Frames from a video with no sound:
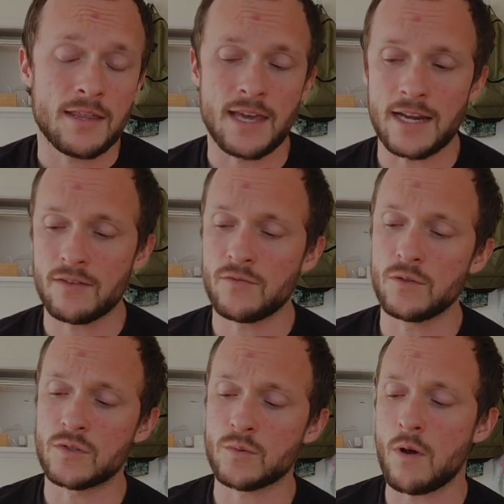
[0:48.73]
that if
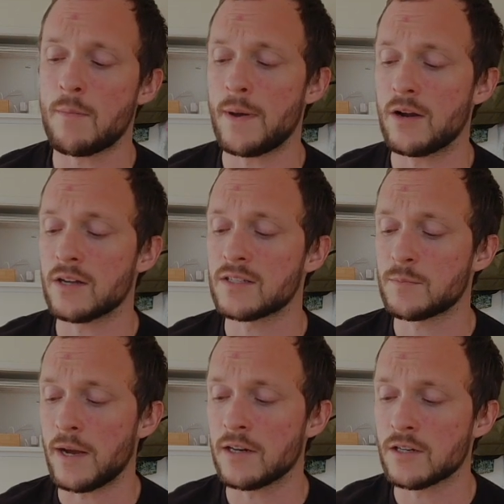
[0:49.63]
you swap out a
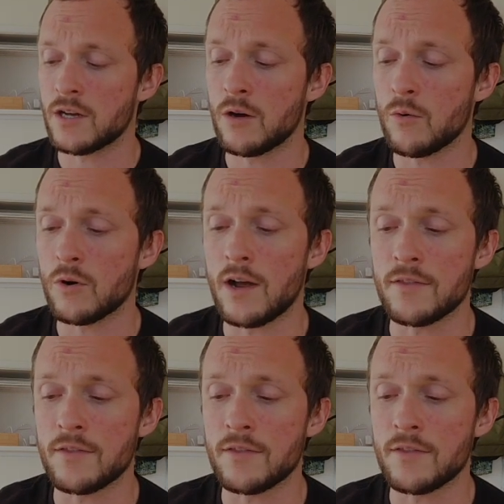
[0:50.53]
Spyderco or